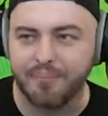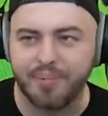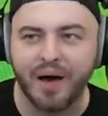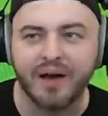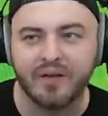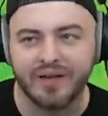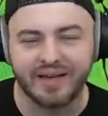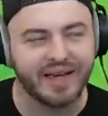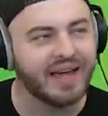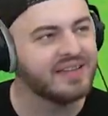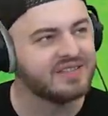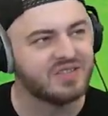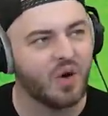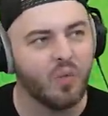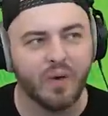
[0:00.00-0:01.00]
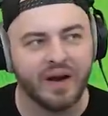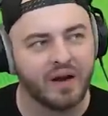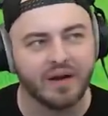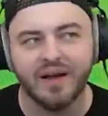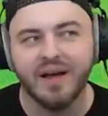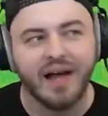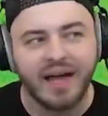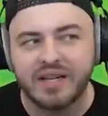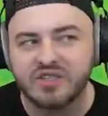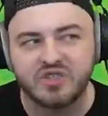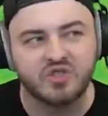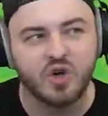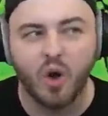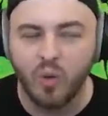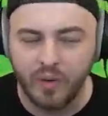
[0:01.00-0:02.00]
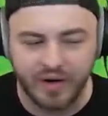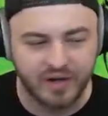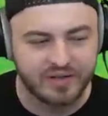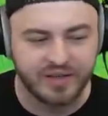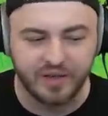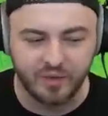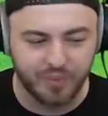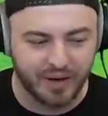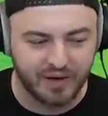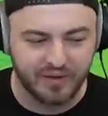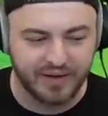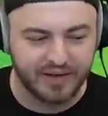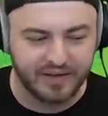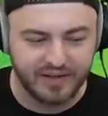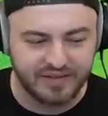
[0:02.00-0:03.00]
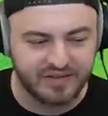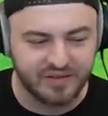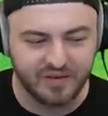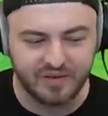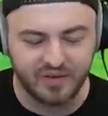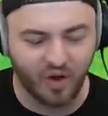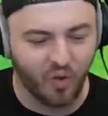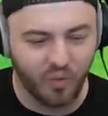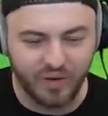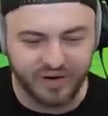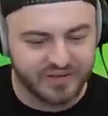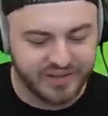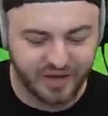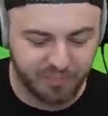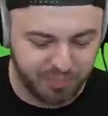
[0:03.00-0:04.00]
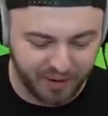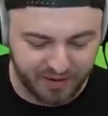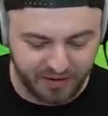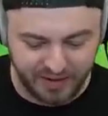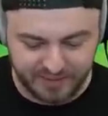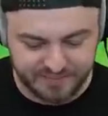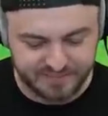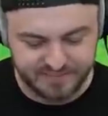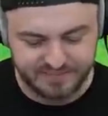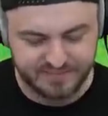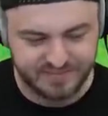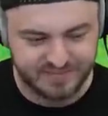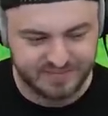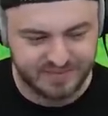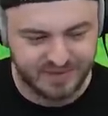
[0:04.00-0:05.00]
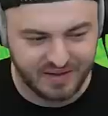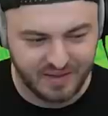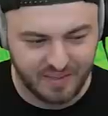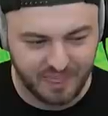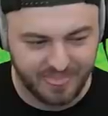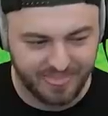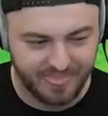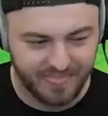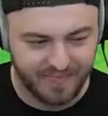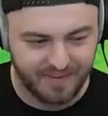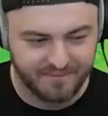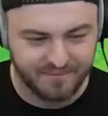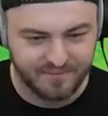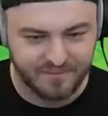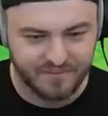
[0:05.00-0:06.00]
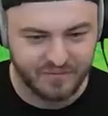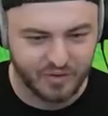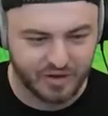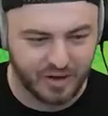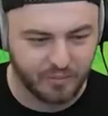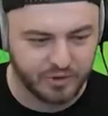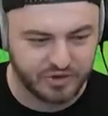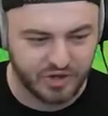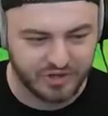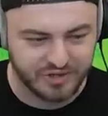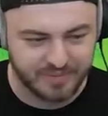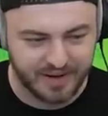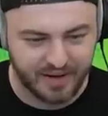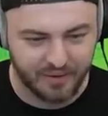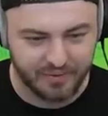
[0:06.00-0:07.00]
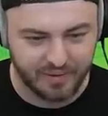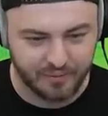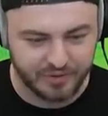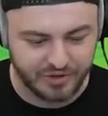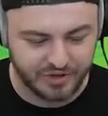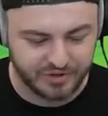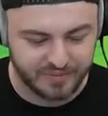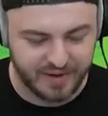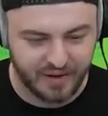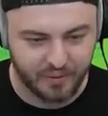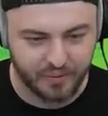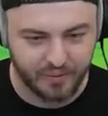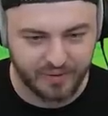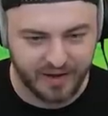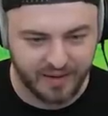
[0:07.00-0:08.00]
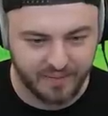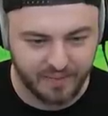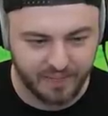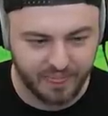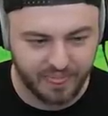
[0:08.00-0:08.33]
I'm in an elevator. Nothing. It's so weird that you're puddling. I'll put another puddle down at the end. Look at this dead little Sigils. Look, I'm recharging my health. I'm recharging my health, okay?